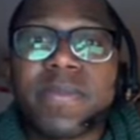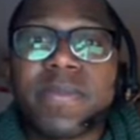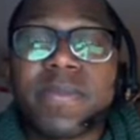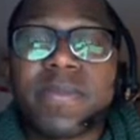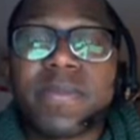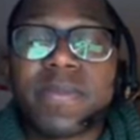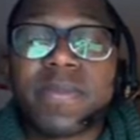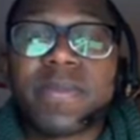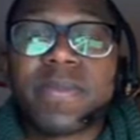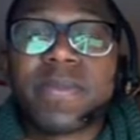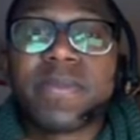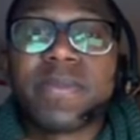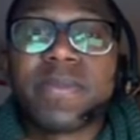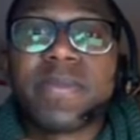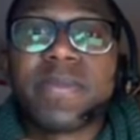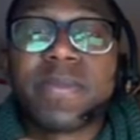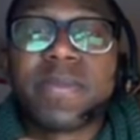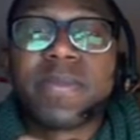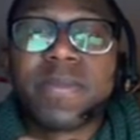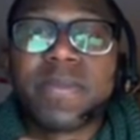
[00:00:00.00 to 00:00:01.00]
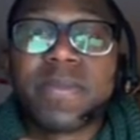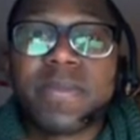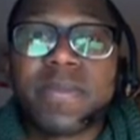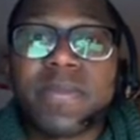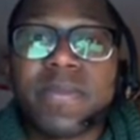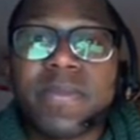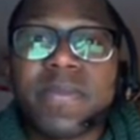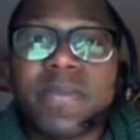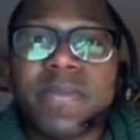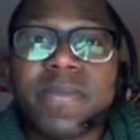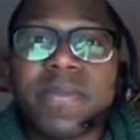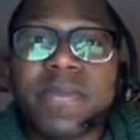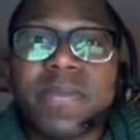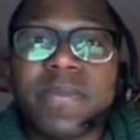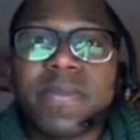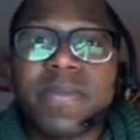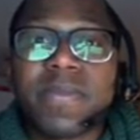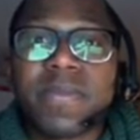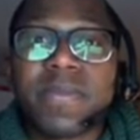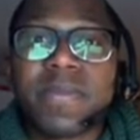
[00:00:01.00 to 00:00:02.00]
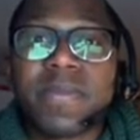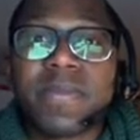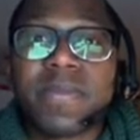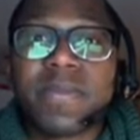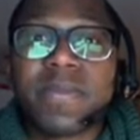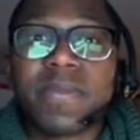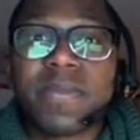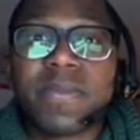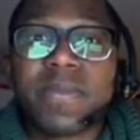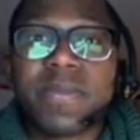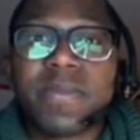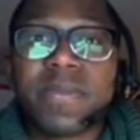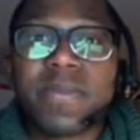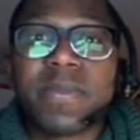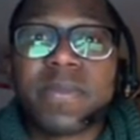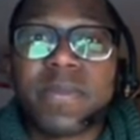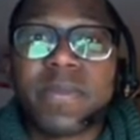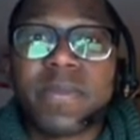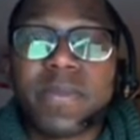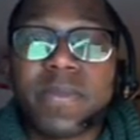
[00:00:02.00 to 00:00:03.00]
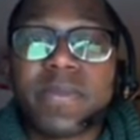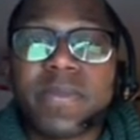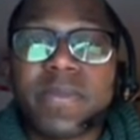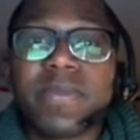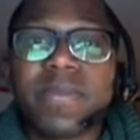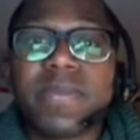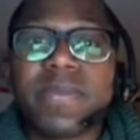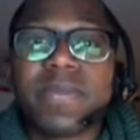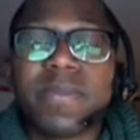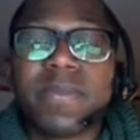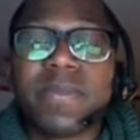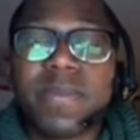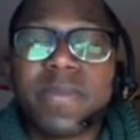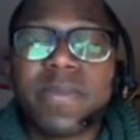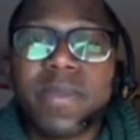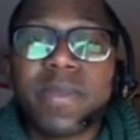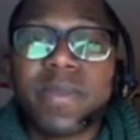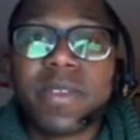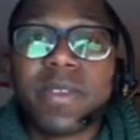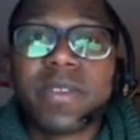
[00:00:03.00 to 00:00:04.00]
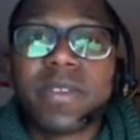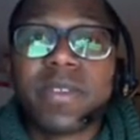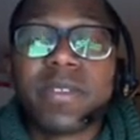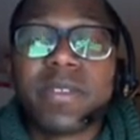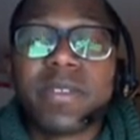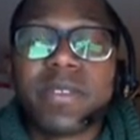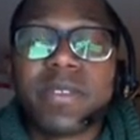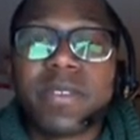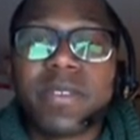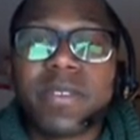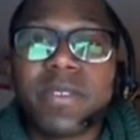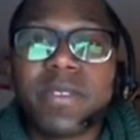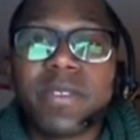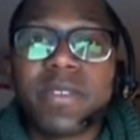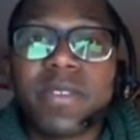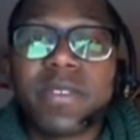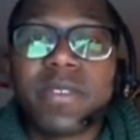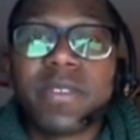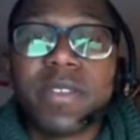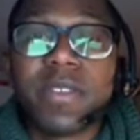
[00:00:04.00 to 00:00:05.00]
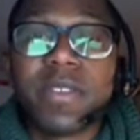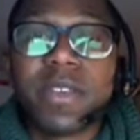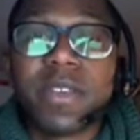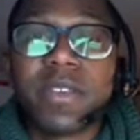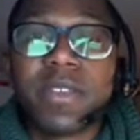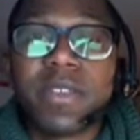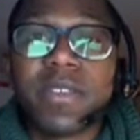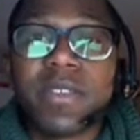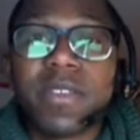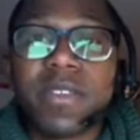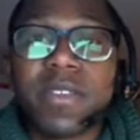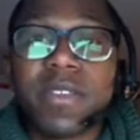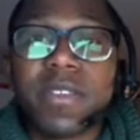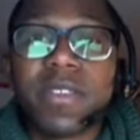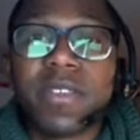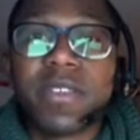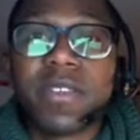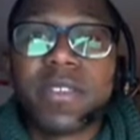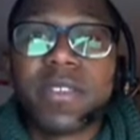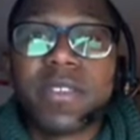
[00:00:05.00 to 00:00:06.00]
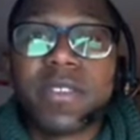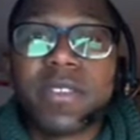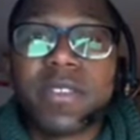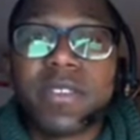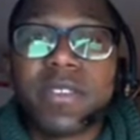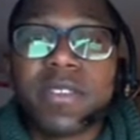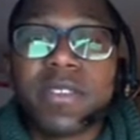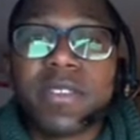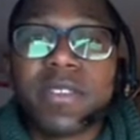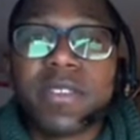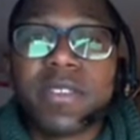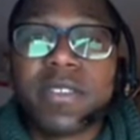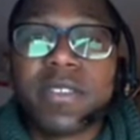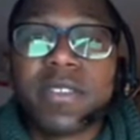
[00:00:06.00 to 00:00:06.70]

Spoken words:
This person isn't speaking.